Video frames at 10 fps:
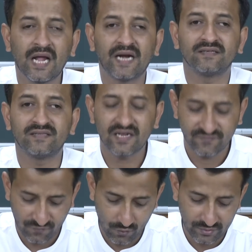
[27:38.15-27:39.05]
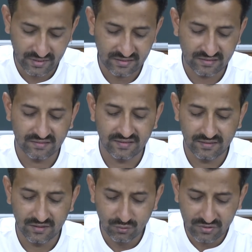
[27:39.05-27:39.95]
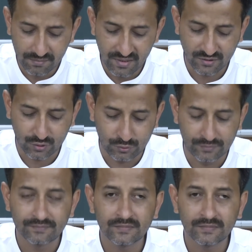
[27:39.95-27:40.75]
and therefore is reducible to